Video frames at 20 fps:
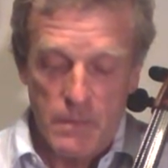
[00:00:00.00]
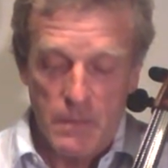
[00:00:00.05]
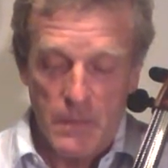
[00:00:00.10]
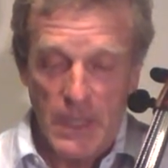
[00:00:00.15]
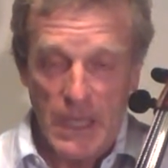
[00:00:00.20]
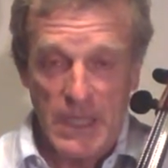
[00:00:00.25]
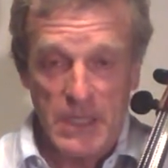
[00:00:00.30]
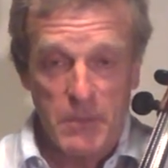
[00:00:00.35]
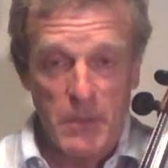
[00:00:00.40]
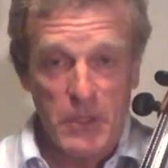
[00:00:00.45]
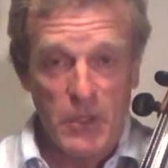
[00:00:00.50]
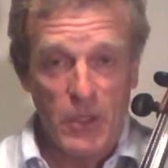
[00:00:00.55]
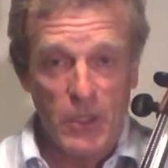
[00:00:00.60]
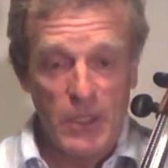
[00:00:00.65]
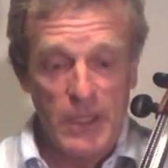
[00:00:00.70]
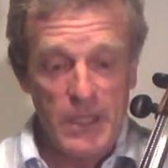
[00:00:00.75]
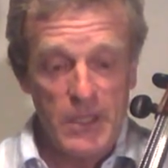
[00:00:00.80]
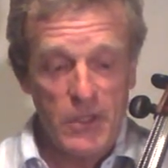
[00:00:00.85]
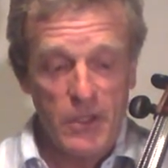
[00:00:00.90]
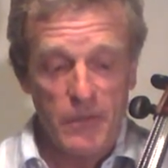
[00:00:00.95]
Last but not
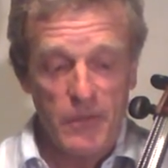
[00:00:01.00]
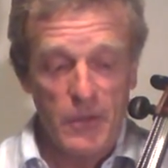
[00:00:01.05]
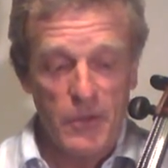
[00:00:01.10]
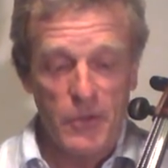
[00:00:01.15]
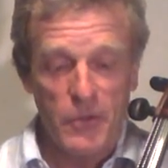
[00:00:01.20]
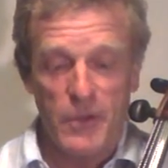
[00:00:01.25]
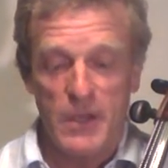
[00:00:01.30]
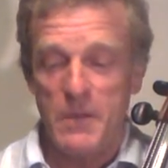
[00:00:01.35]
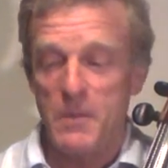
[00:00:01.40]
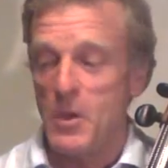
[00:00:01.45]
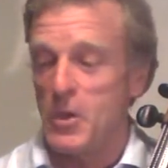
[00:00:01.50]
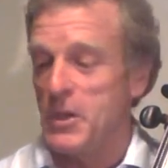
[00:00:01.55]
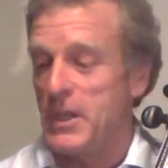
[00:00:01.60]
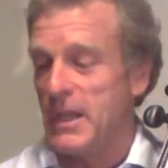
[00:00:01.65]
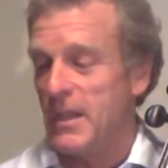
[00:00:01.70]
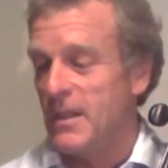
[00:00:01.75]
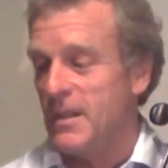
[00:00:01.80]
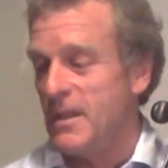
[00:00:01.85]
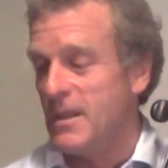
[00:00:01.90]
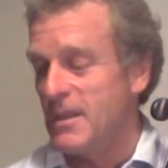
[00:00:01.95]
least, of the three
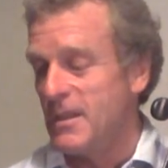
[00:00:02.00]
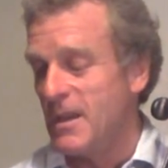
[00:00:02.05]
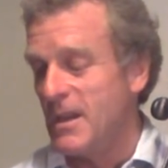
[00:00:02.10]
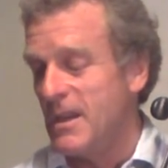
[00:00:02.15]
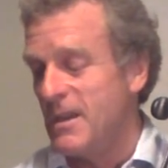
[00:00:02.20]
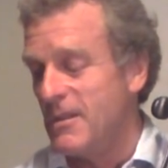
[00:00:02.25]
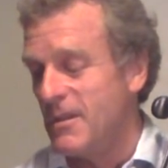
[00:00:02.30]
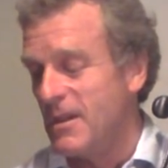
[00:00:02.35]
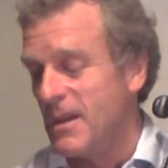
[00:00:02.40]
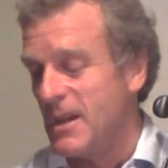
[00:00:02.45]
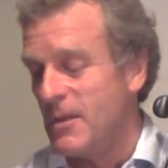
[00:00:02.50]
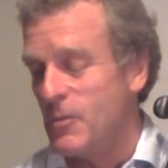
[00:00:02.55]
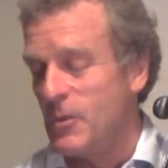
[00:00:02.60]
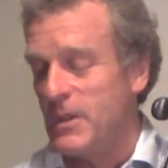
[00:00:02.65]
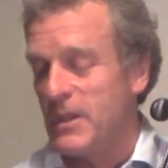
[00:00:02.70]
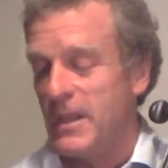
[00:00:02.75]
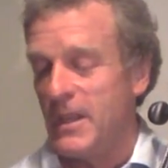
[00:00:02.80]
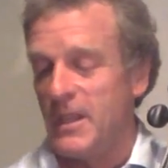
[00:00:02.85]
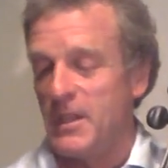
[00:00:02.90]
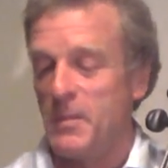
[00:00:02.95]
modalities I would
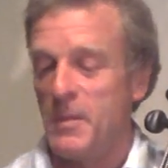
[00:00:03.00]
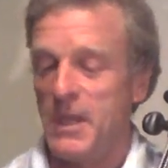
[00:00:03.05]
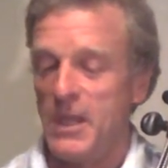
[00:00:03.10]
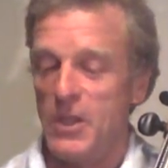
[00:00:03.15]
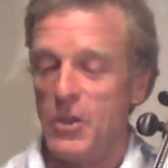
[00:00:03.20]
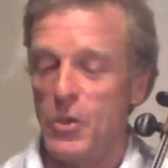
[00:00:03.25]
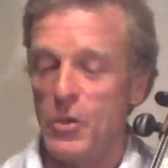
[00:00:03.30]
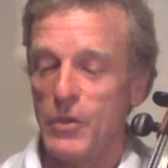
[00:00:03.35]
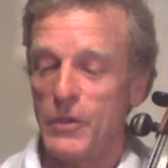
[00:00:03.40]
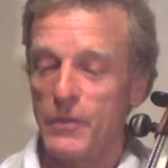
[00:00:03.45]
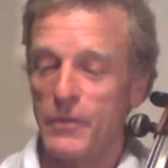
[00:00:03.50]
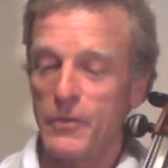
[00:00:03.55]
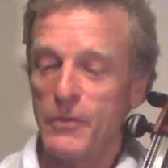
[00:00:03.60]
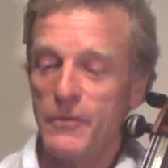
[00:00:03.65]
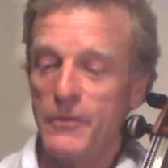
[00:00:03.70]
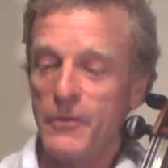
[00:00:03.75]
see as being useful